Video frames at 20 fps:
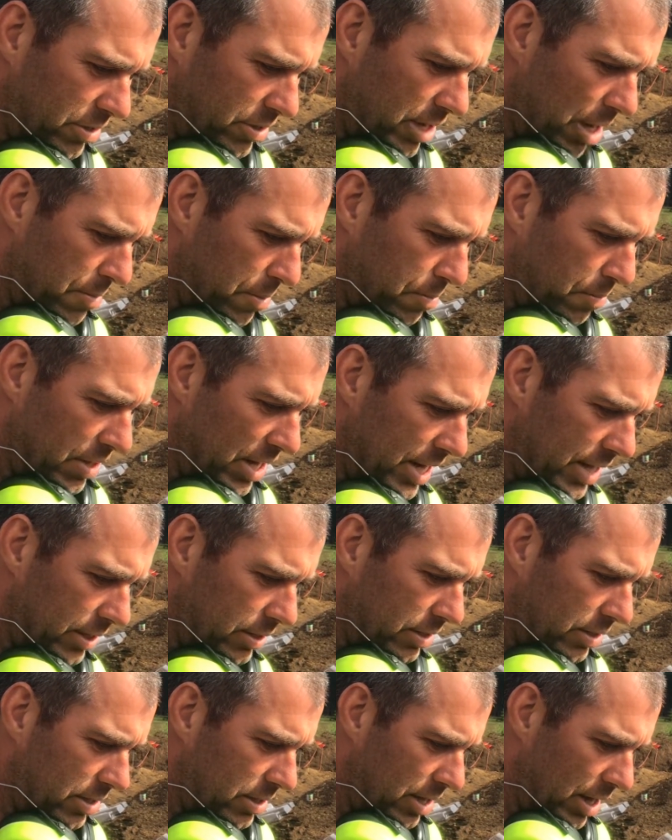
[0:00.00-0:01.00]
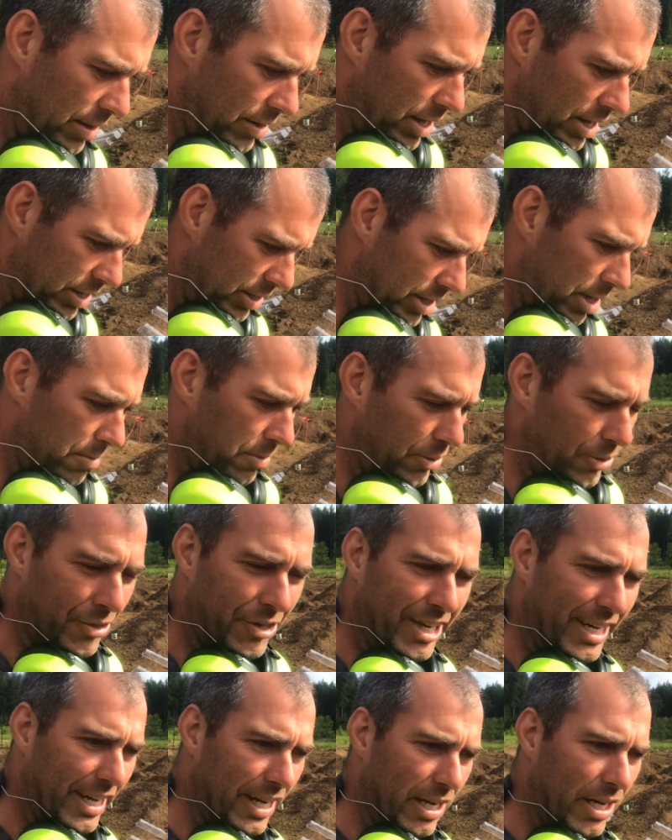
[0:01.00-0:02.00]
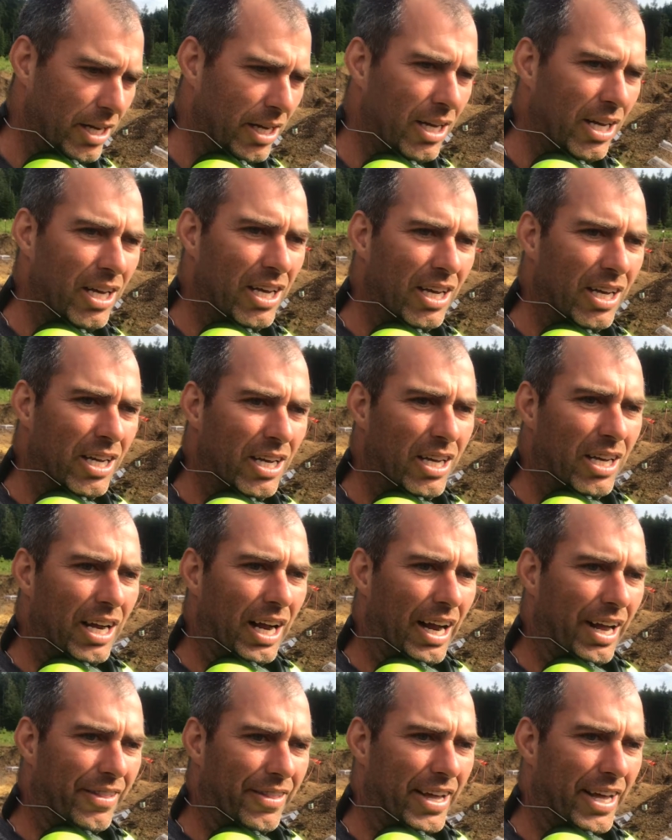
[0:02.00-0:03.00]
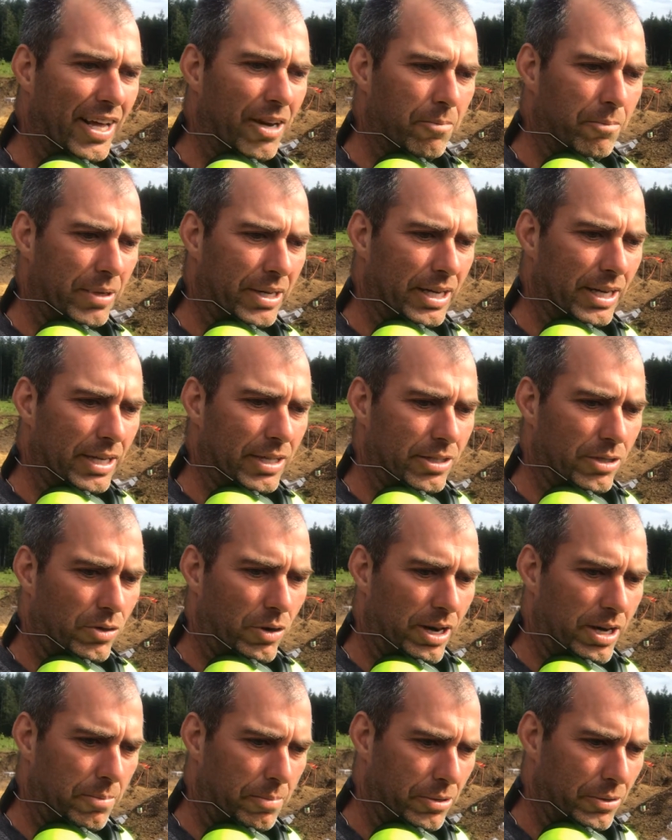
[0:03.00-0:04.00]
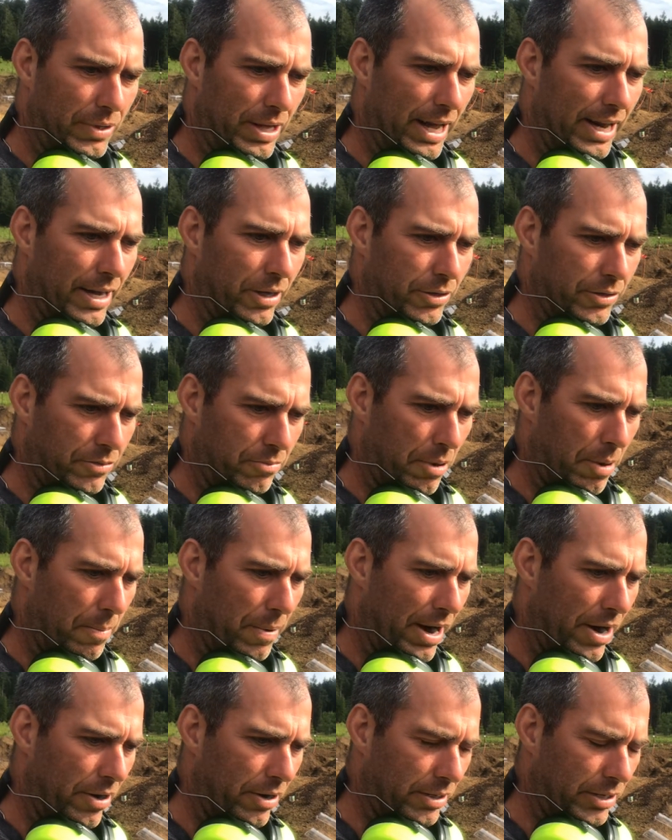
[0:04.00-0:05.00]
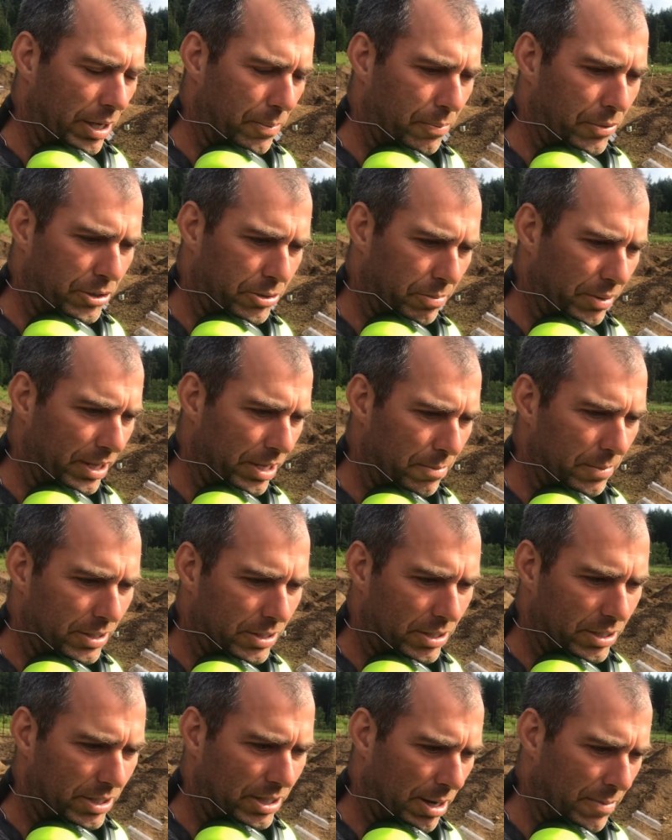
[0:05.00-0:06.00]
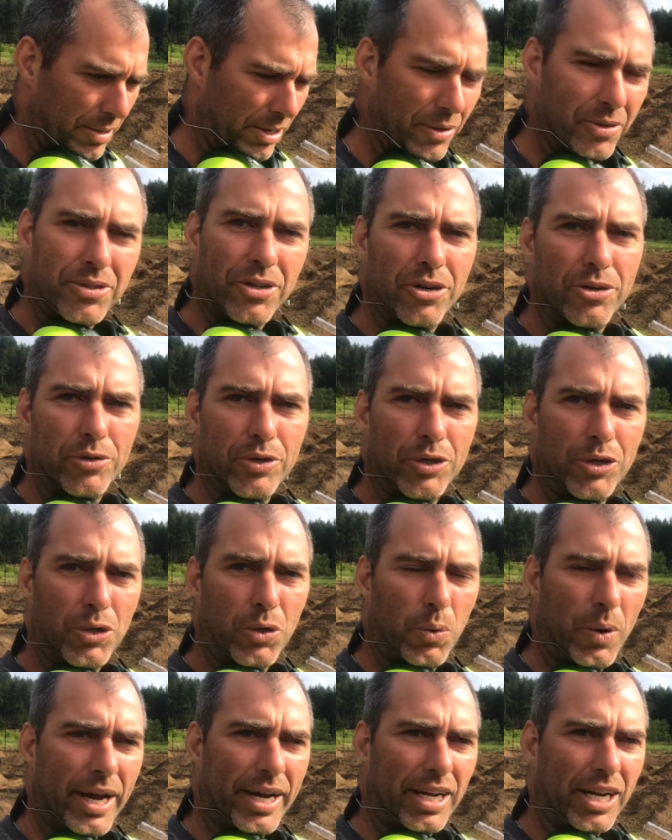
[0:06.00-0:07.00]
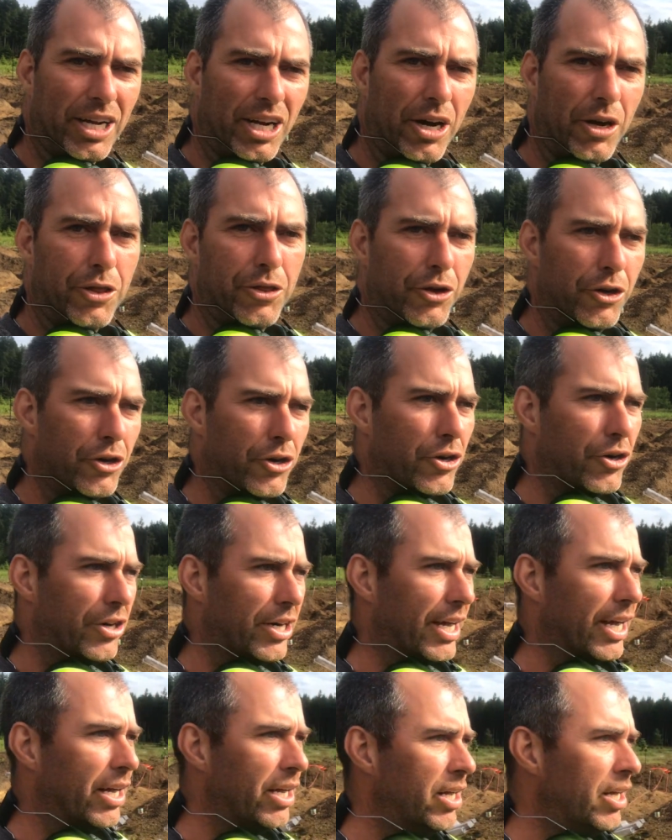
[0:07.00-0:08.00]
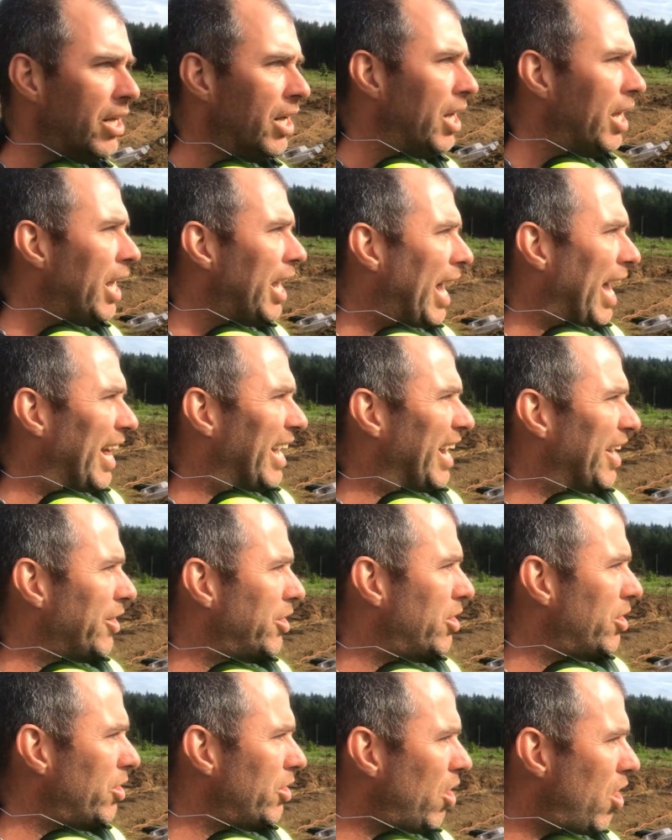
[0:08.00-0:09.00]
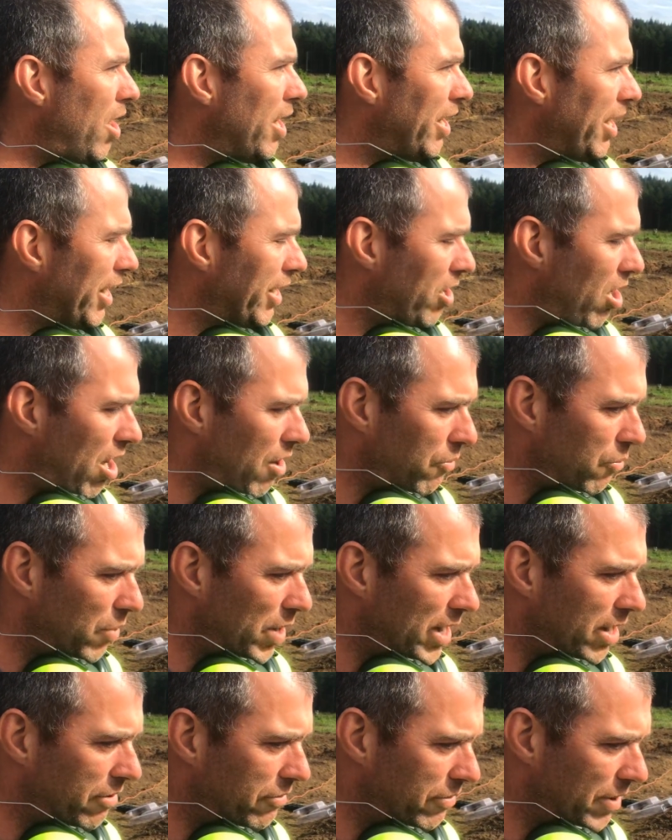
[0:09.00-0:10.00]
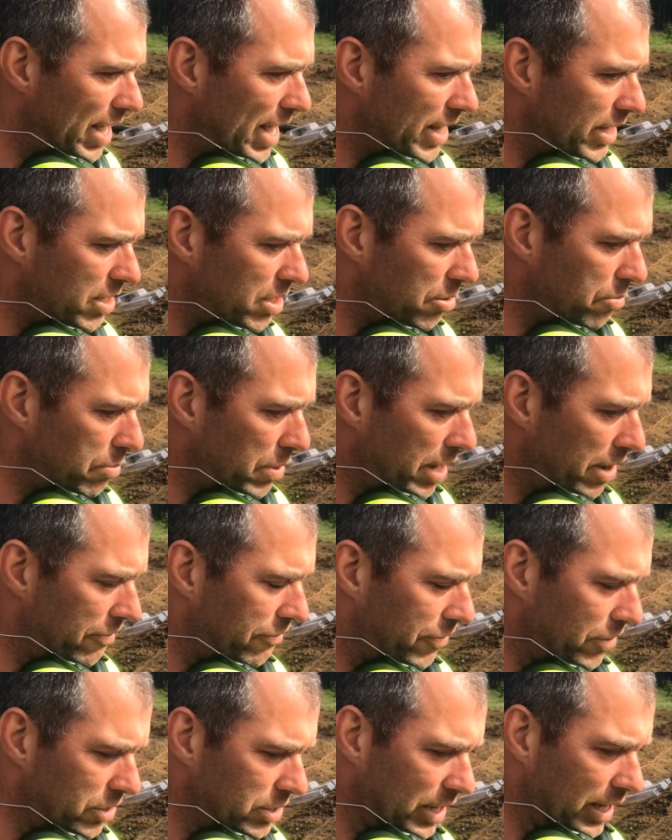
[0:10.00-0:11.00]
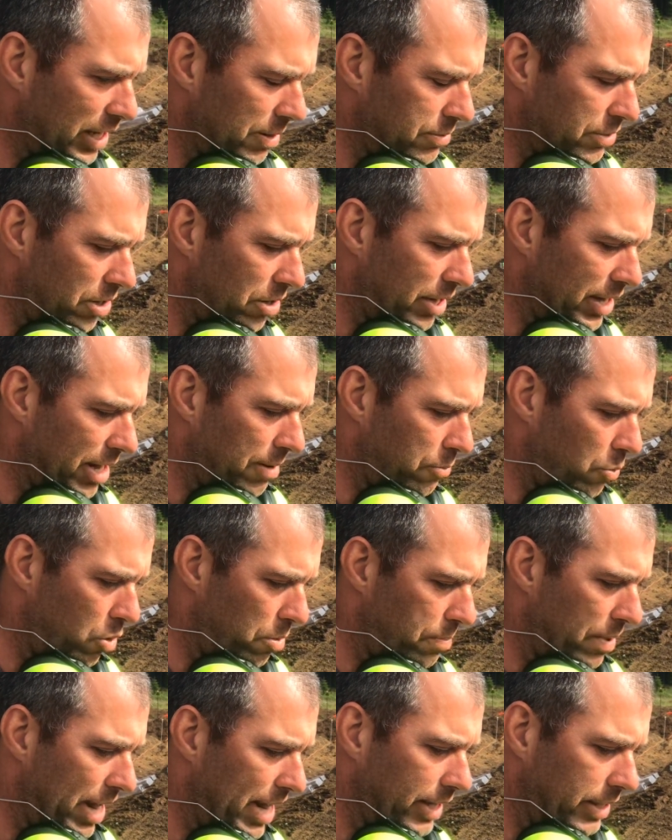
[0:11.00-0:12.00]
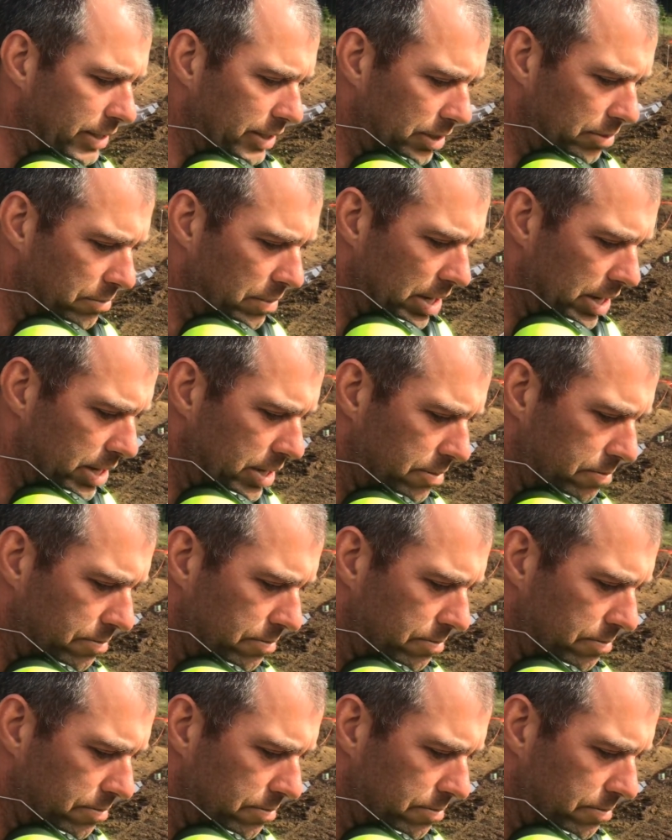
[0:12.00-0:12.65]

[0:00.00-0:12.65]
a couple plates, and then double hernia. And then because trying to build that house for my parents, I pushed my limits coming out of surgery too quick, and I got a third hernia. And I thought I got rid of it, but it feels like I'm starting to get more pains in my